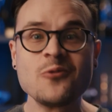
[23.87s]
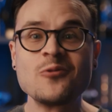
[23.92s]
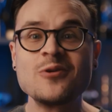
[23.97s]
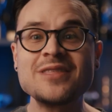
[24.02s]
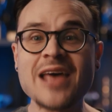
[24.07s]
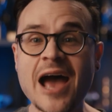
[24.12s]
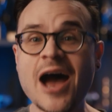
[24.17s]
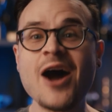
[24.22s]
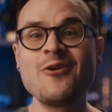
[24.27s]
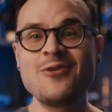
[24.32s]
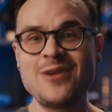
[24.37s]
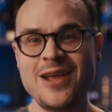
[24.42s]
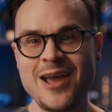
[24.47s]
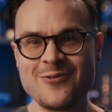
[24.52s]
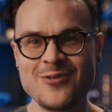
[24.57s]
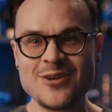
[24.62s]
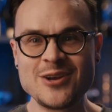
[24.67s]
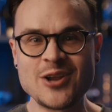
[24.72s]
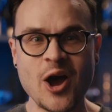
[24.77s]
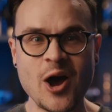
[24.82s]
without
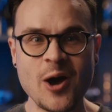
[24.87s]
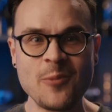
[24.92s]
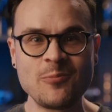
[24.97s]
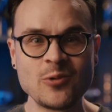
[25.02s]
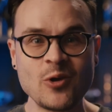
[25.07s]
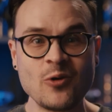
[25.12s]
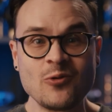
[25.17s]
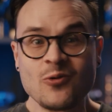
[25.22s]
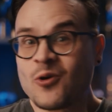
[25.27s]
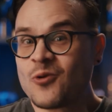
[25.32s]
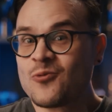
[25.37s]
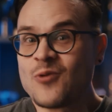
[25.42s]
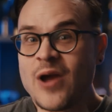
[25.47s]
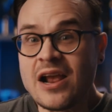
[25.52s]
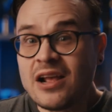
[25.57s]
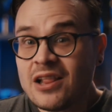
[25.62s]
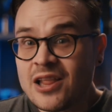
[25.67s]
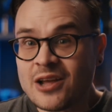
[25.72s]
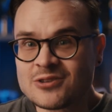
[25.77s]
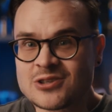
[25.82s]
having to upload or
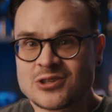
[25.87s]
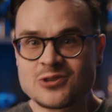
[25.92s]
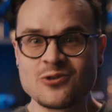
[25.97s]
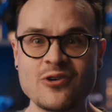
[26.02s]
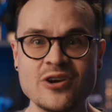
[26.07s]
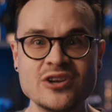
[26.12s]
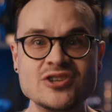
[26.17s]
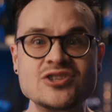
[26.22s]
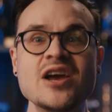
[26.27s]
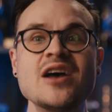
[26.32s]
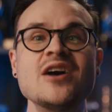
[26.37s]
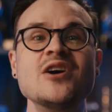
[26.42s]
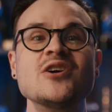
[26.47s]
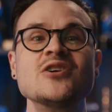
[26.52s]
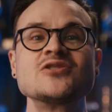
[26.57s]
rent cloud storage.